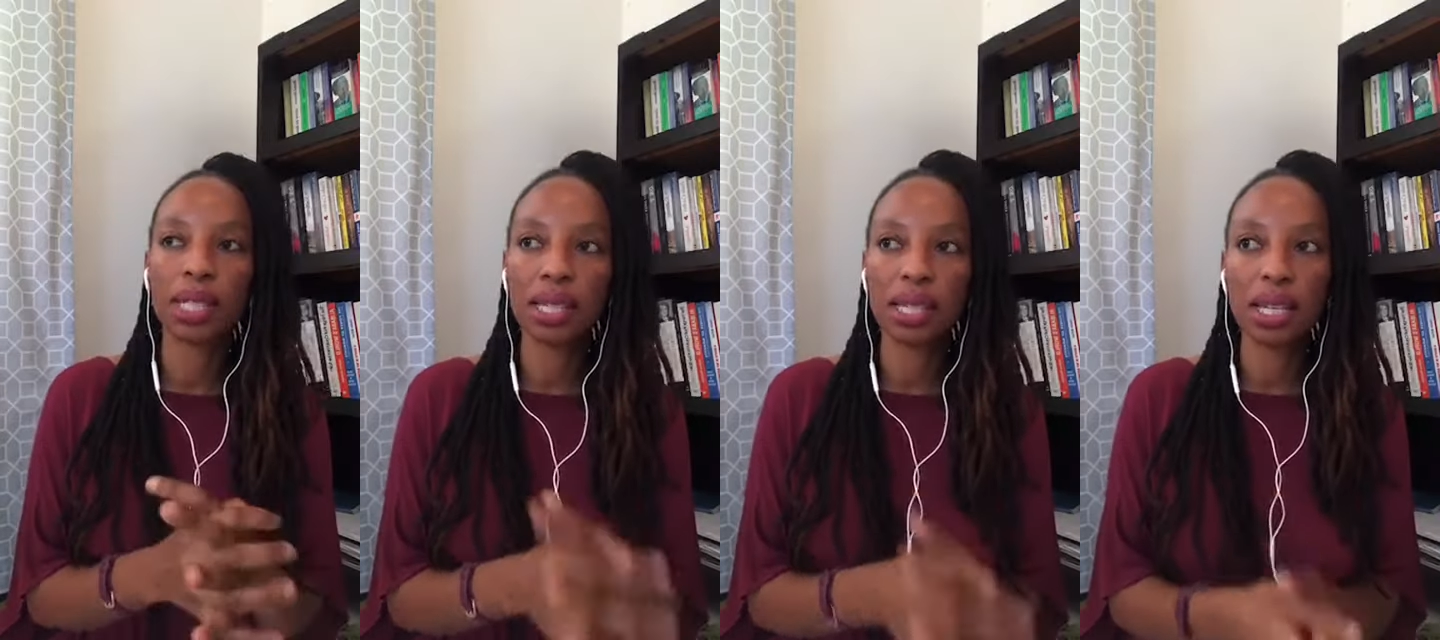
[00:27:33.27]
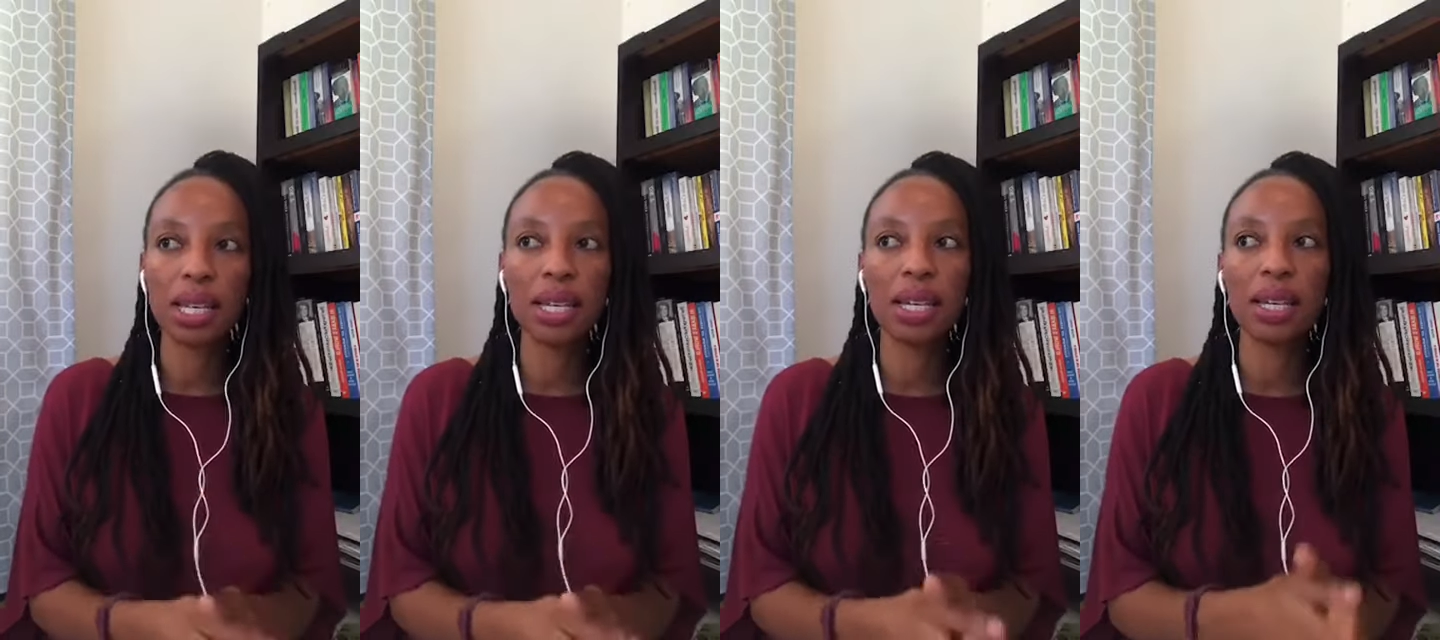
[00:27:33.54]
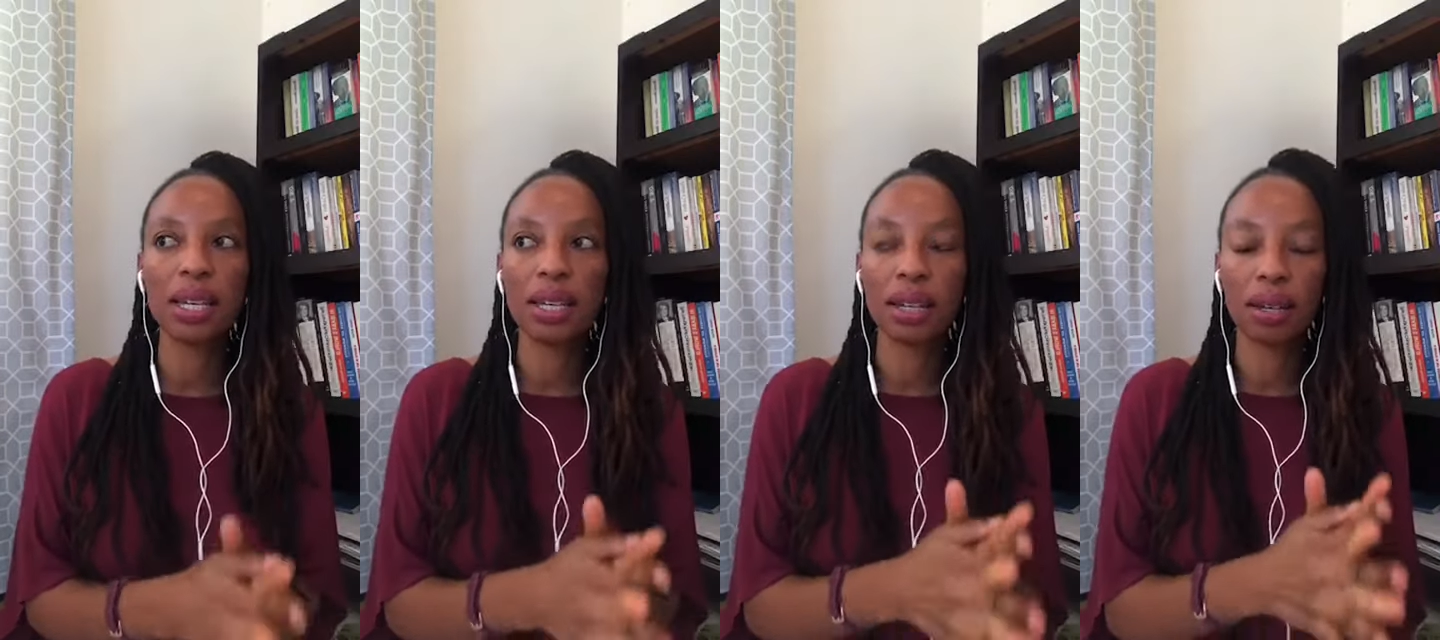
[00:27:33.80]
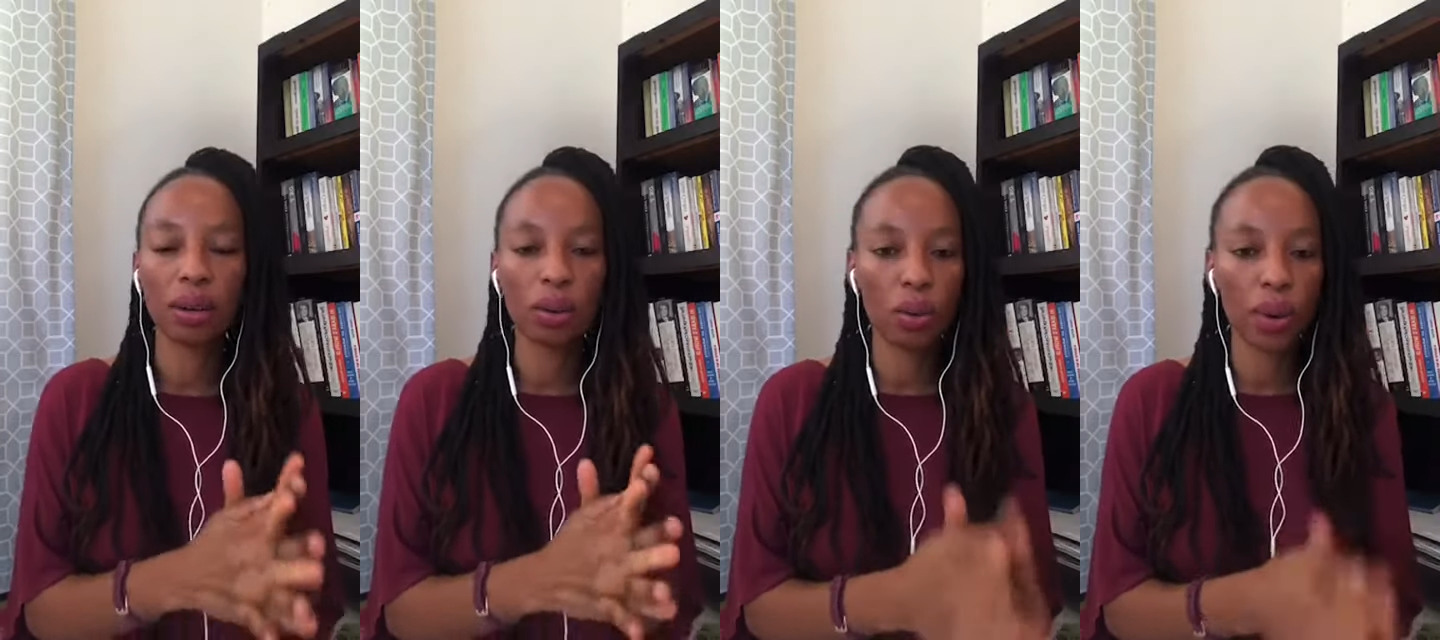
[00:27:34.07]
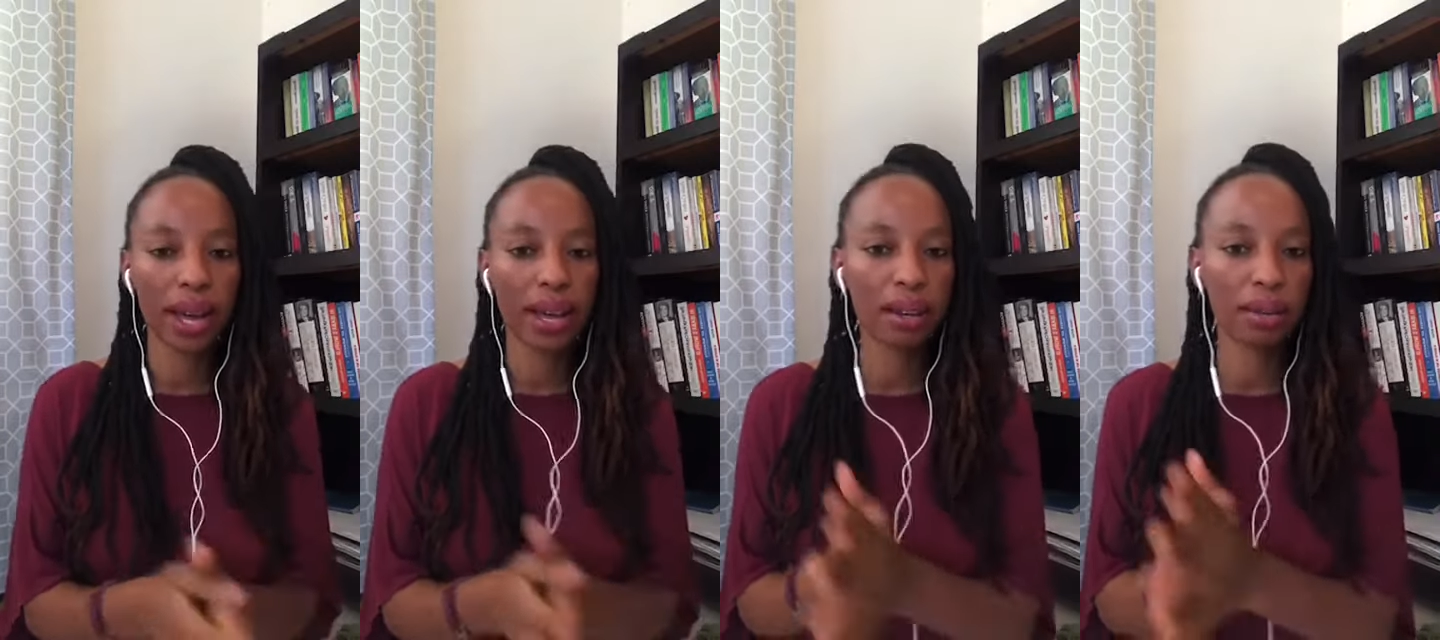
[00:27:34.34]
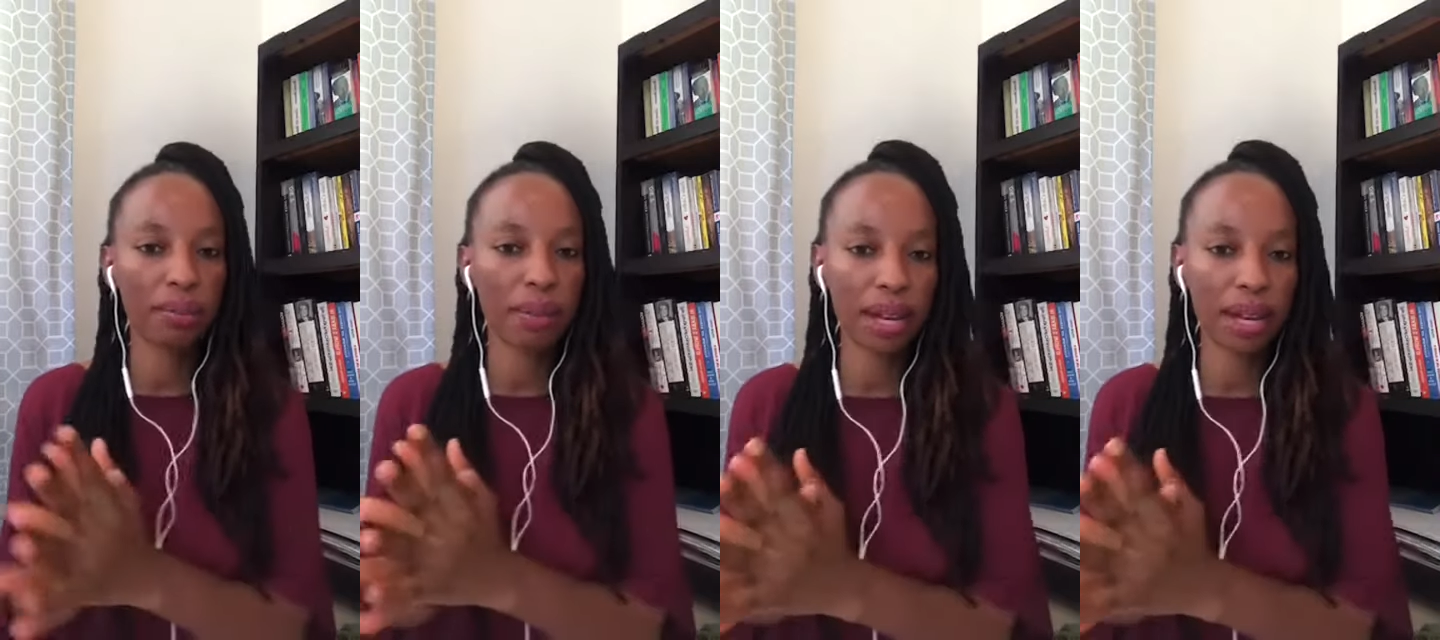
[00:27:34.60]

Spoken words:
see where